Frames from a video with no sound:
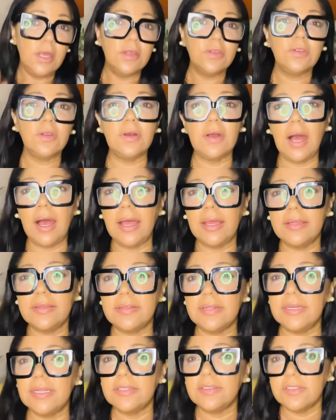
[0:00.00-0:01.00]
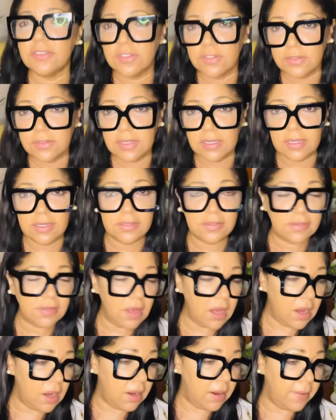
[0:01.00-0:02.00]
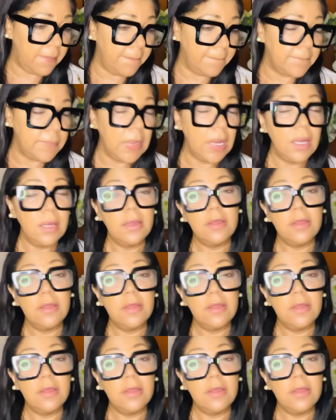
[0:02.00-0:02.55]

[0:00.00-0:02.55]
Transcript: So guys, listen to this um,